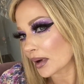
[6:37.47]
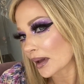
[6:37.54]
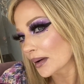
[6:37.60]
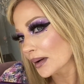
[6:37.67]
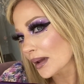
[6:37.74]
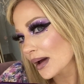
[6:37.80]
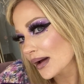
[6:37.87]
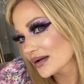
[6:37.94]
I don't
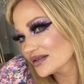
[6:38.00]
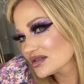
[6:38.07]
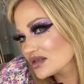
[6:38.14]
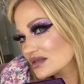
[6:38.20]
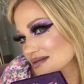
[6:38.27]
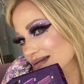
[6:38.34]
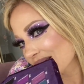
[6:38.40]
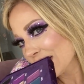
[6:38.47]
know, it's
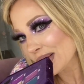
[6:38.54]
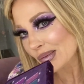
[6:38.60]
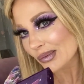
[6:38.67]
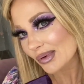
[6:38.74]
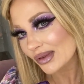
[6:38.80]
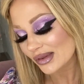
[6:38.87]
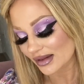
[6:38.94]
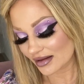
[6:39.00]
just like
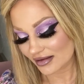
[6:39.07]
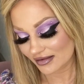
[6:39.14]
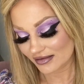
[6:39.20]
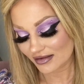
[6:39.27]
really